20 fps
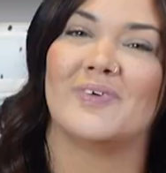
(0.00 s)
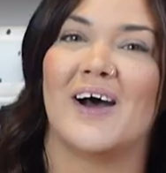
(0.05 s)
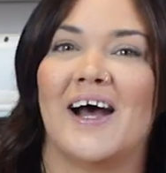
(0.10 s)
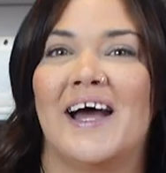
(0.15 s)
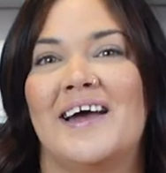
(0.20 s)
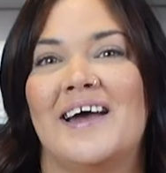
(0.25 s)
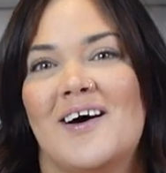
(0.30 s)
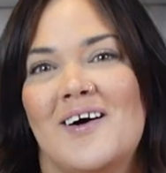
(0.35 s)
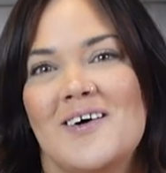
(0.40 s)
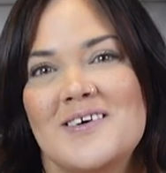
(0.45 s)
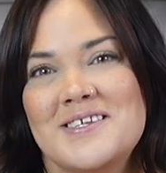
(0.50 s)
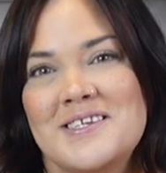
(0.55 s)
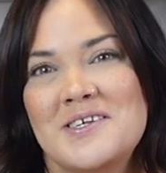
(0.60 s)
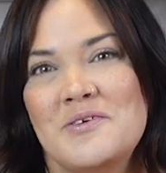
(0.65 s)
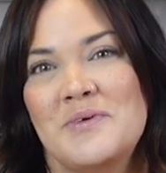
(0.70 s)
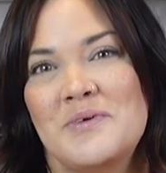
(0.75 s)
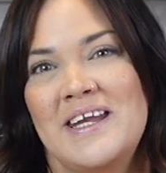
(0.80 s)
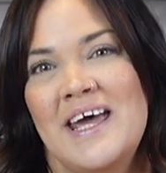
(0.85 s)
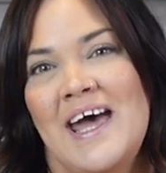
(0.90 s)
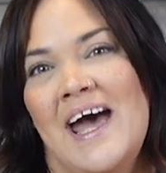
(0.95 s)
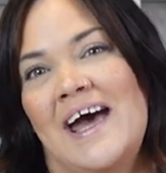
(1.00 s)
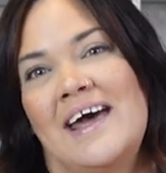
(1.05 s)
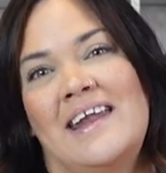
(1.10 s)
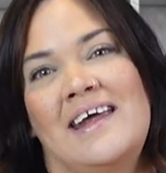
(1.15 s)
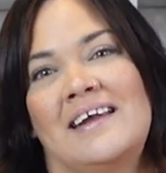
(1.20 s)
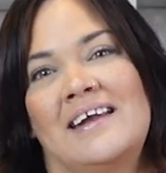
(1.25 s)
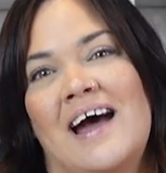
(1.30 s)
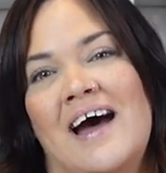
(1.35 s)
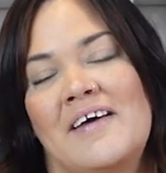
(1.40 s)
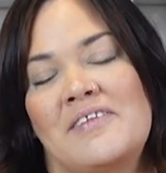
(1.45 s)
I also went ahead
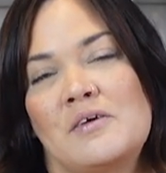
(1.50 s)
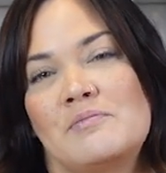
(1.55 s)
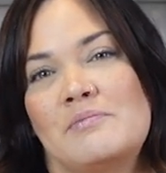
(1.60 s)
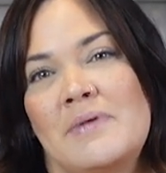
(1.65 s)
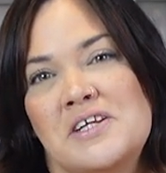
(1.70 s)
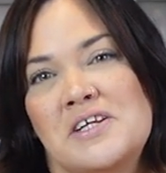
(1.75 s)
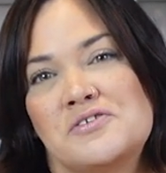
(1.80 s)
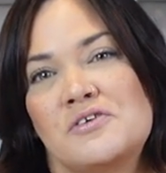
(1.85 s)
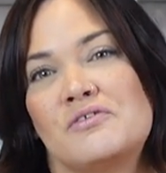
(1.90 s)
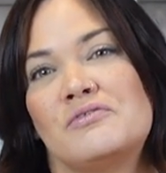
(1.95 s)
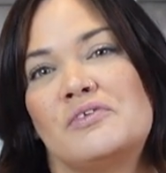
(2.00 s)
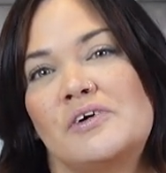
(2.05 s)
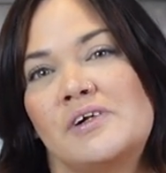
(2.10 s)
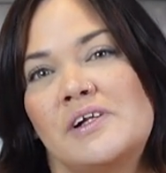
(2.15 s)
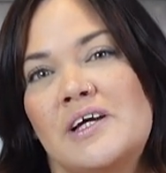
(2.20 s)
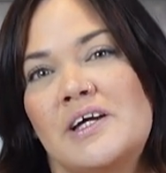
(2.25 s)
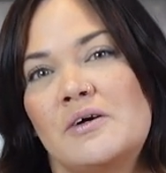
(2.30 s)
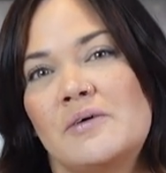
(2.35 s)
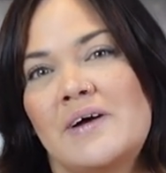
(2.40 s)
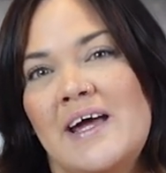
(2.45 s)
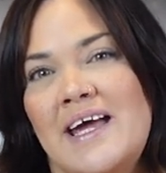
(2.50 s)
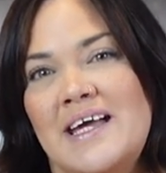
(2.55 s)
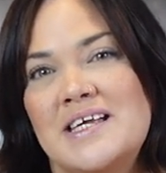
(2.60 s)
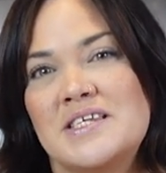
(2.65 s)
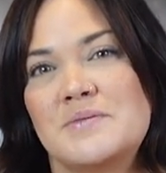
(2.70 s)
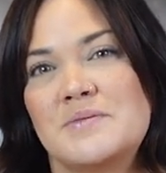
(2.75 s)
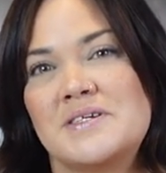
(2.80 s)
and got the Metrofolio case,